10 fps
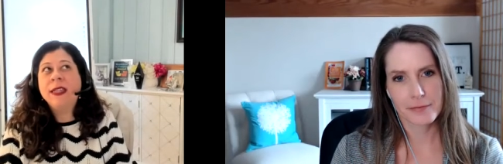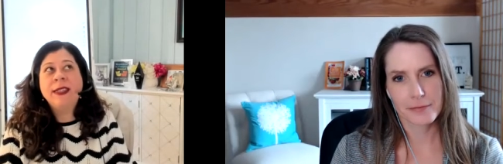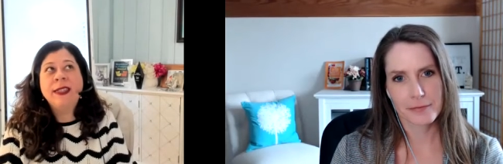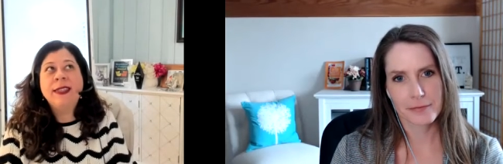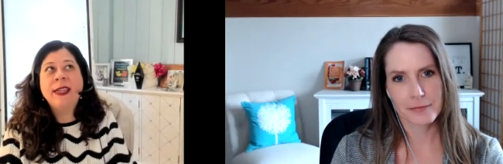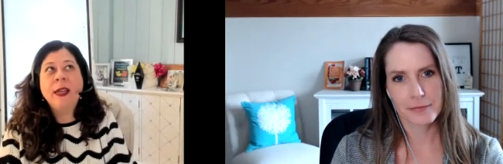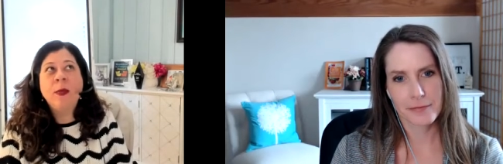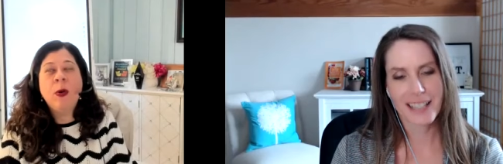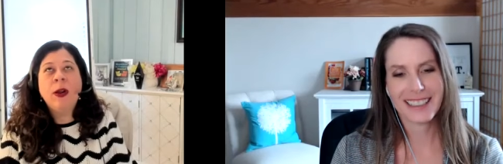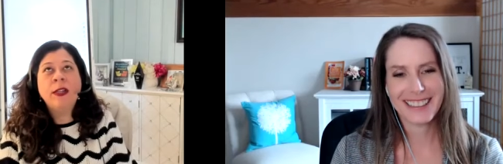Speaker 1: exist
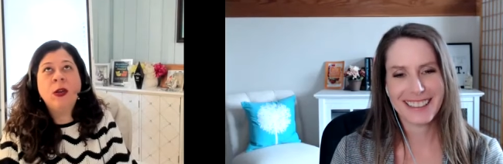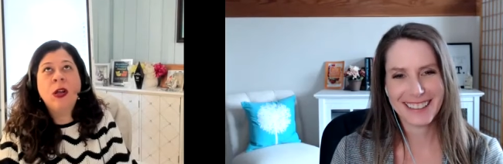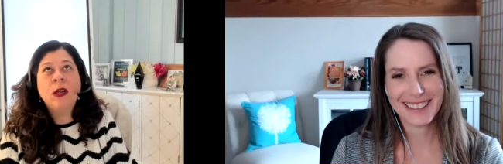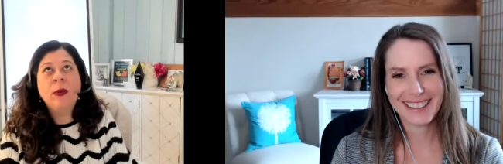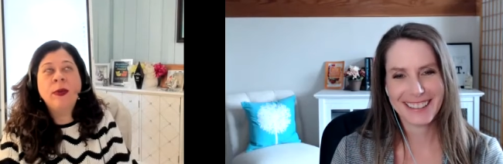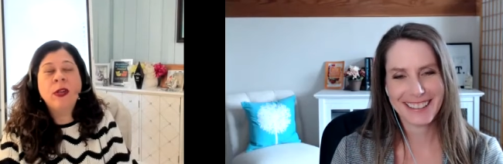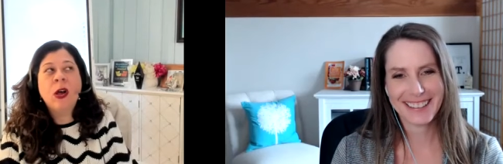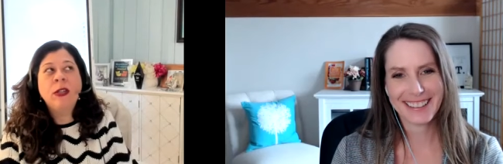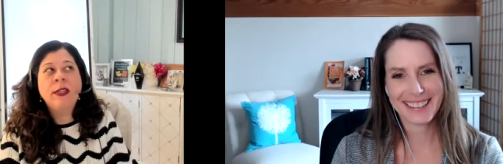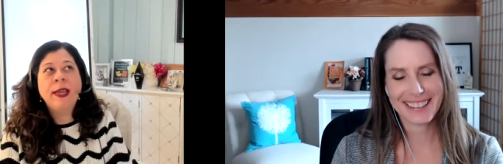anymore. It's called it was
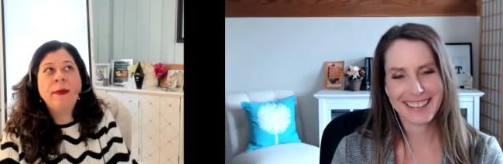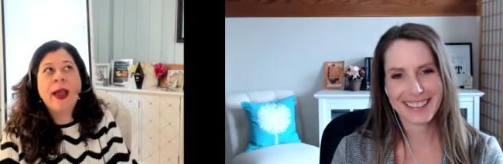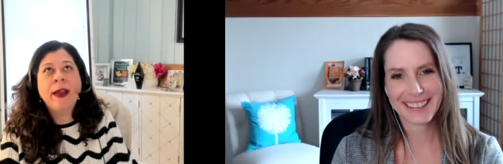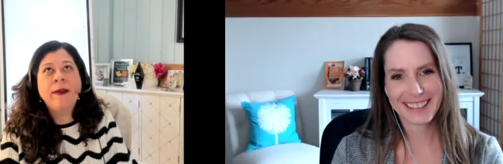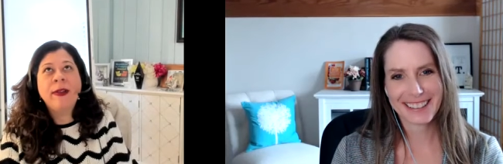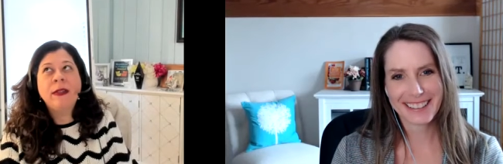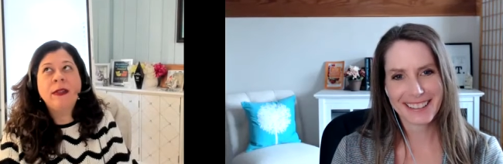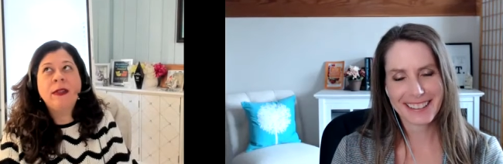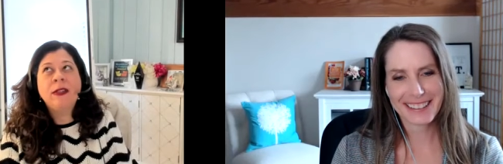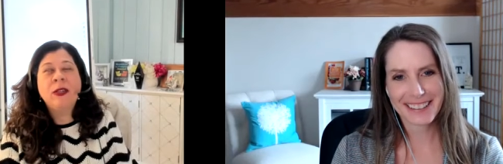called J
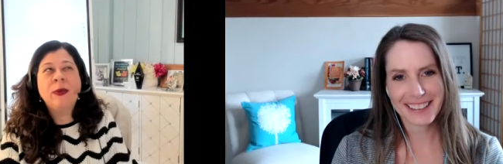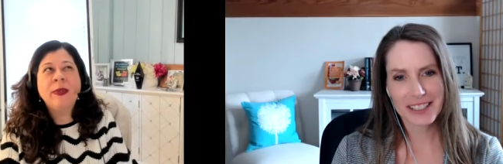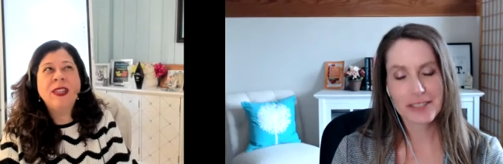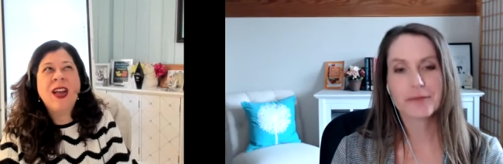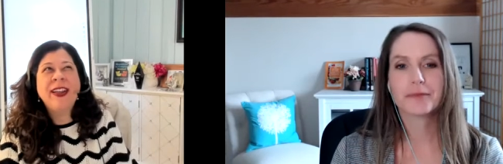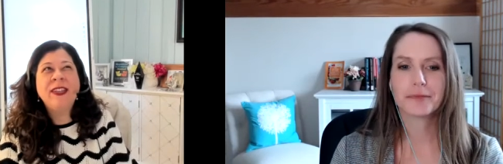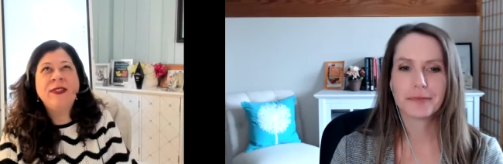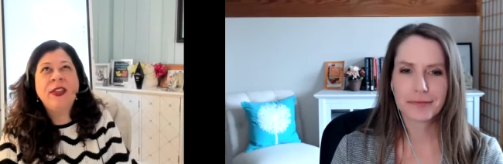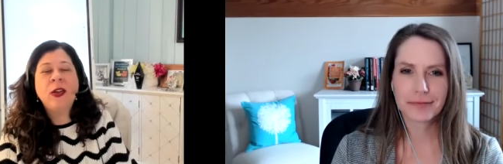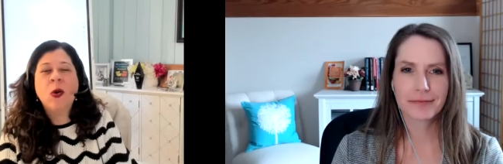Byron's. So it was kind
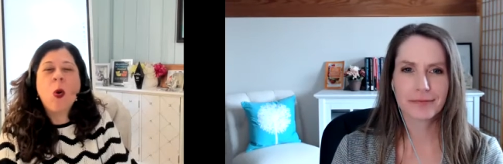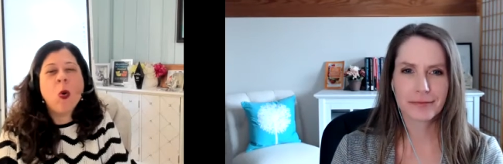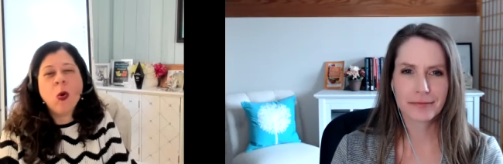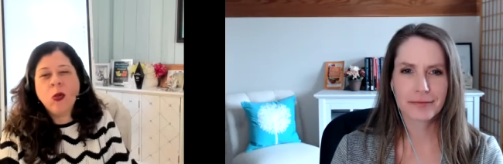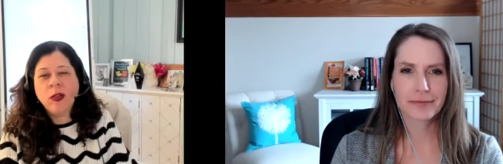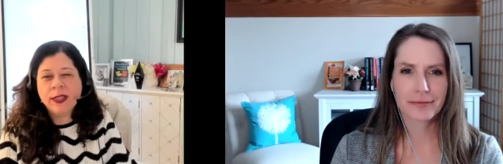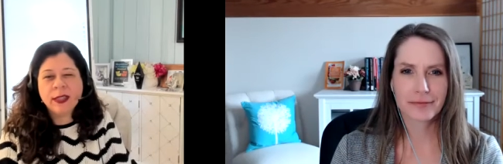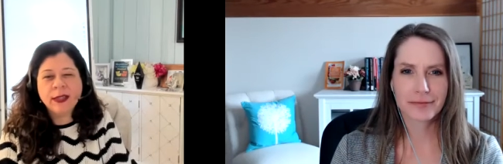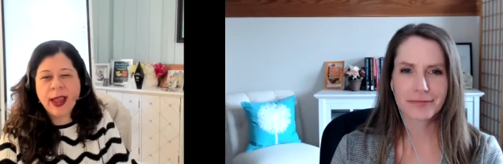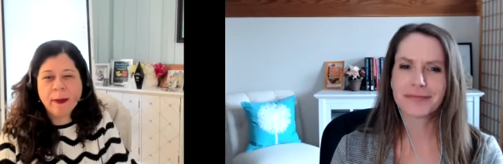of like a
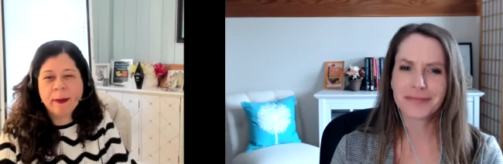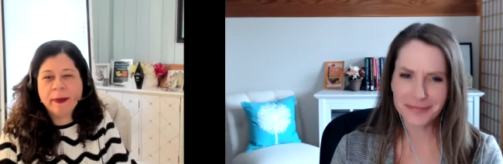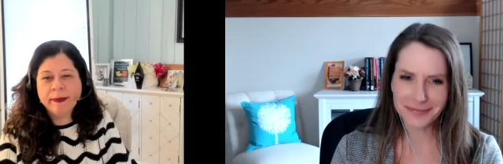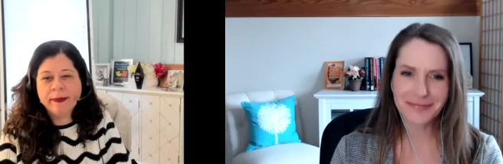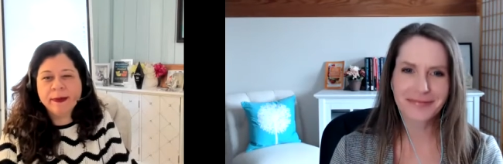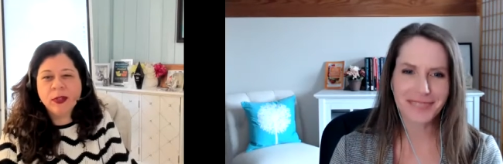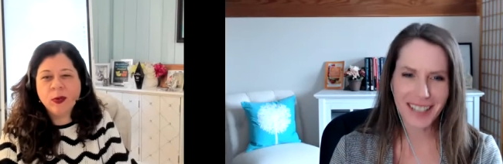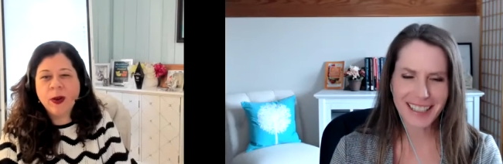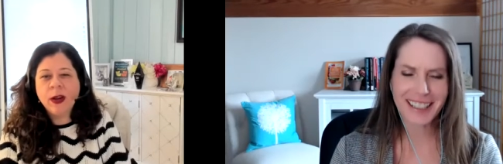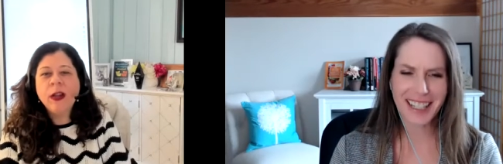Kohl's type mm-hmm.
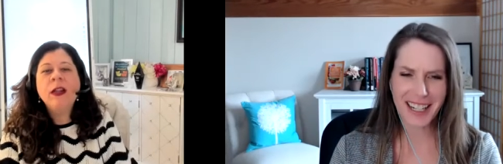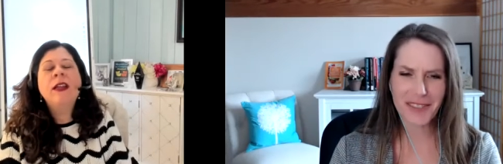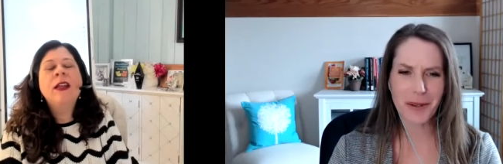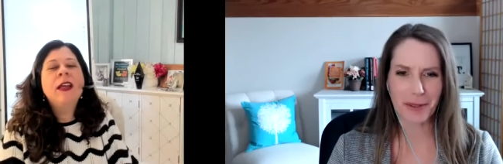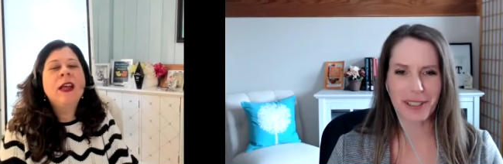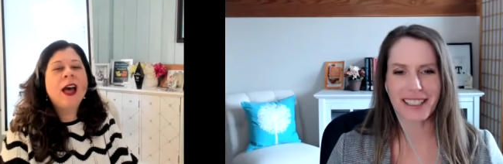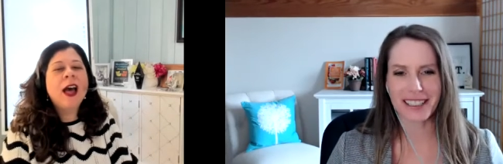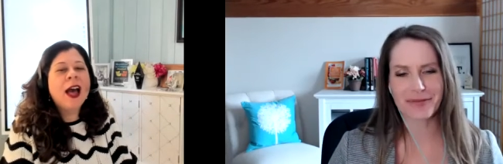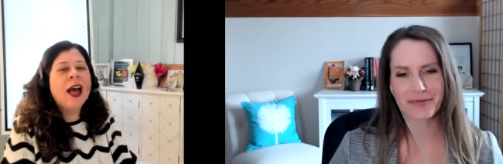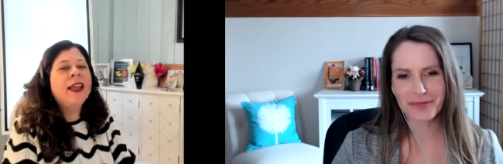store. I
Speaker 2: think I remember,
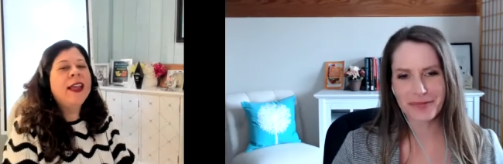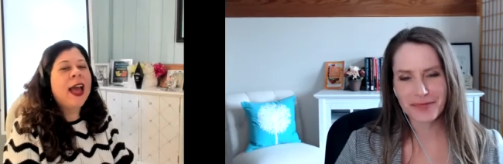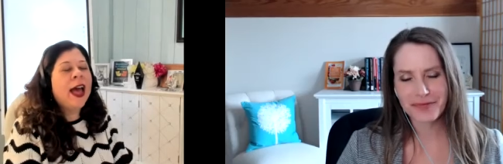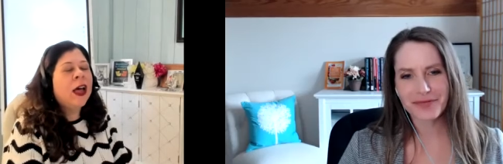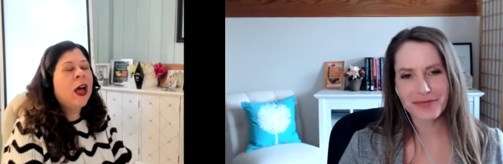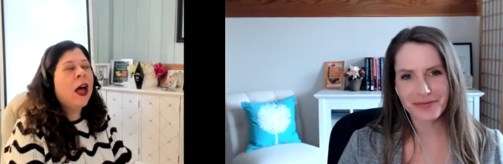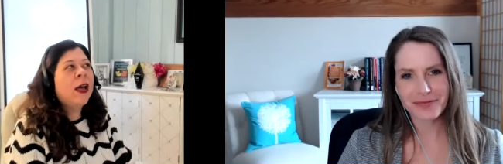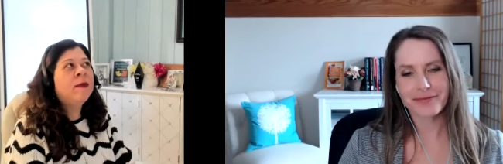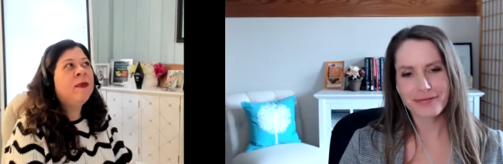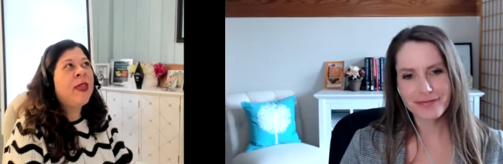yeah.
Speaker 1: Yeah.
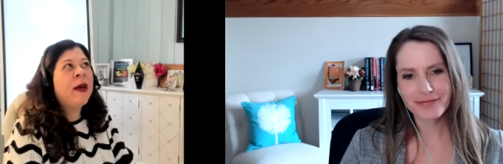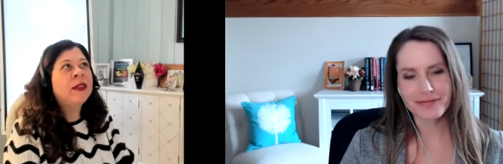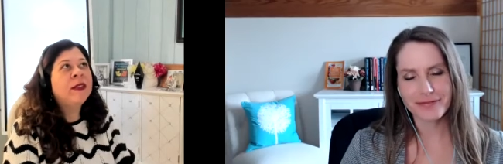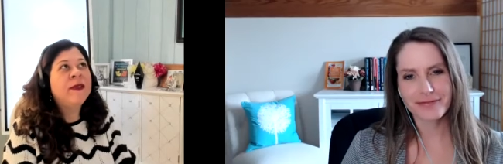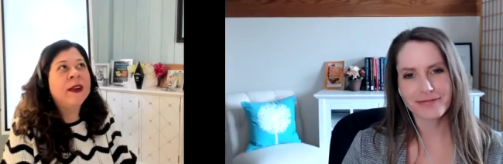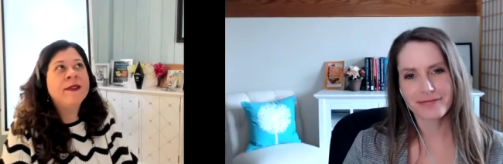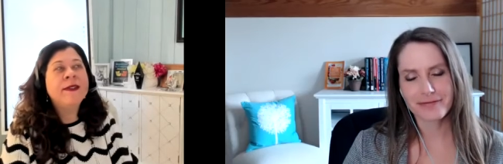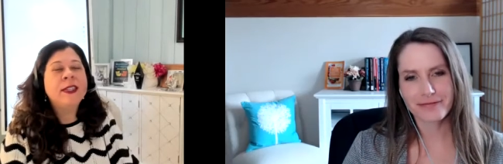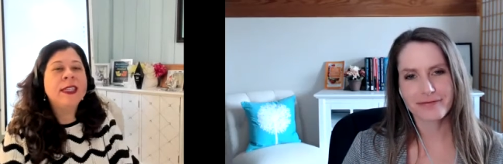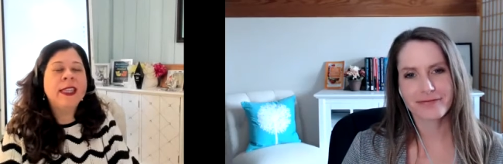Um, that was the very
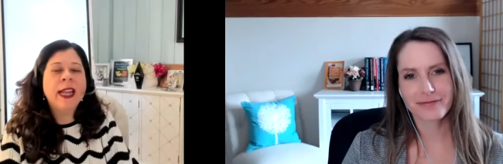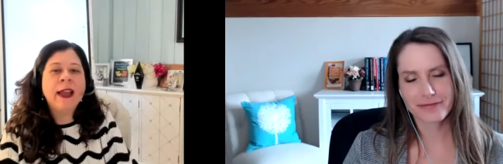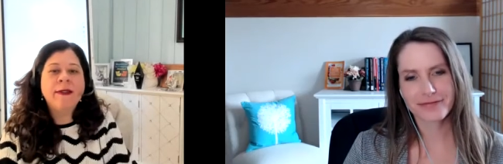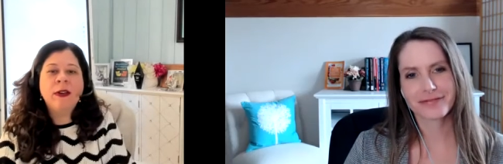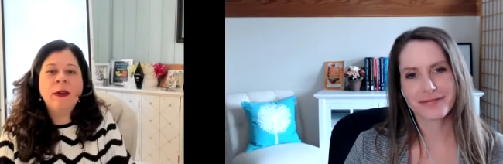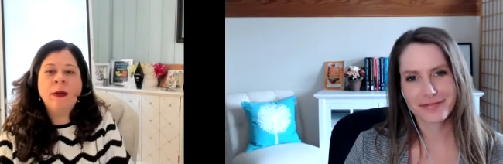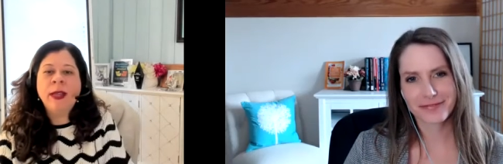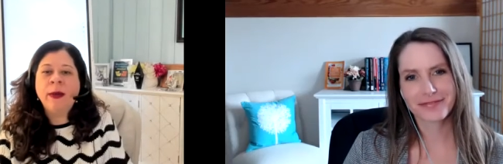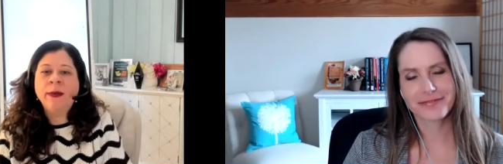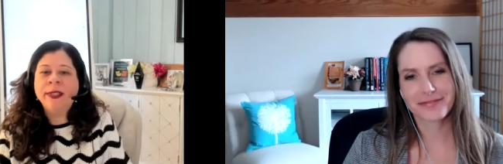first thing that I ever
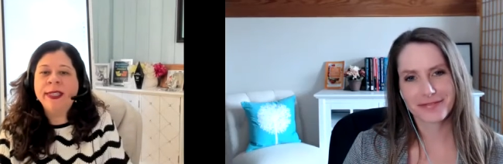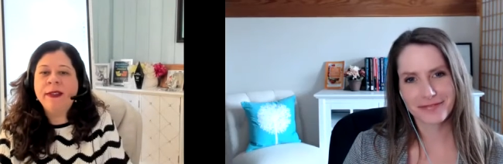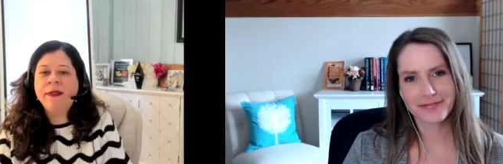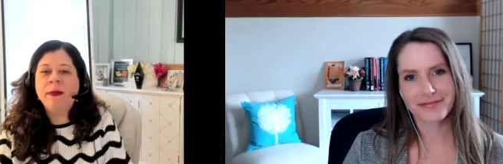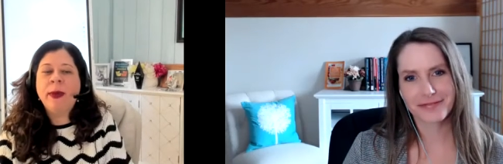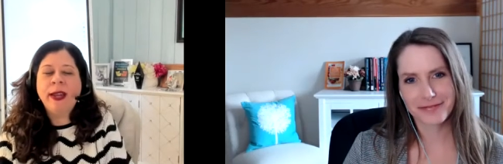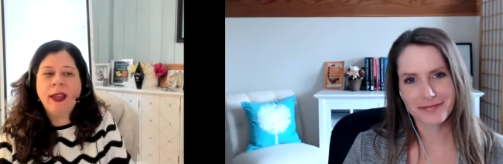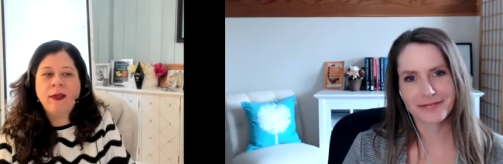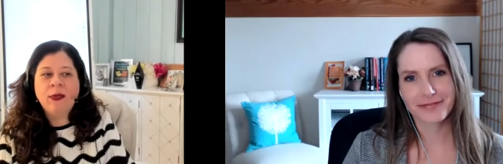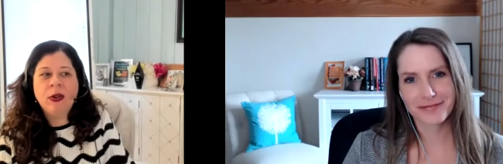like received
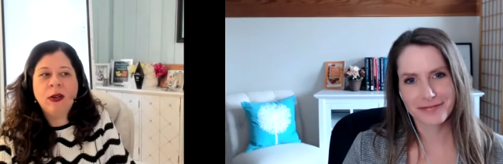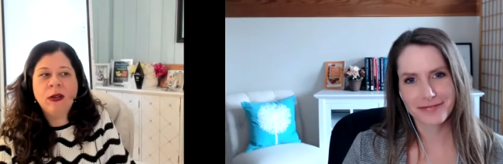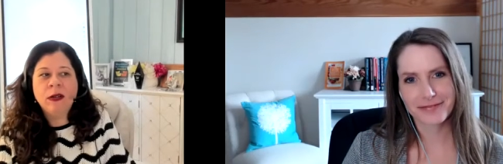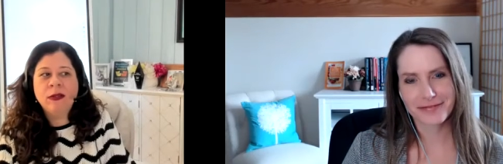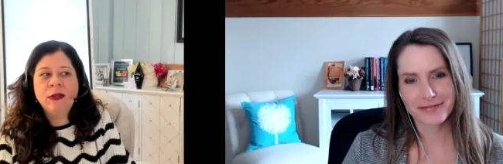money for